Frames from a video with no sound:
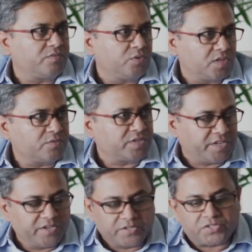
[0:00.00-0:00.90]
4,000
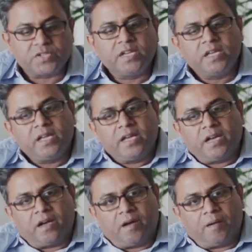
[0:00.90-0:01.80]
years.
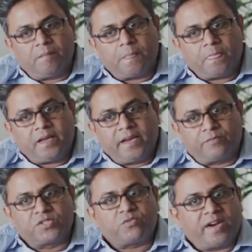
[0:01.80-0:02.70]
It
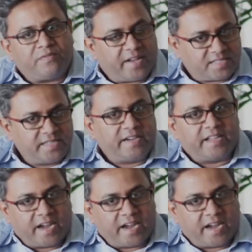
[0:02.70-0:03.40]
was quite fascinating.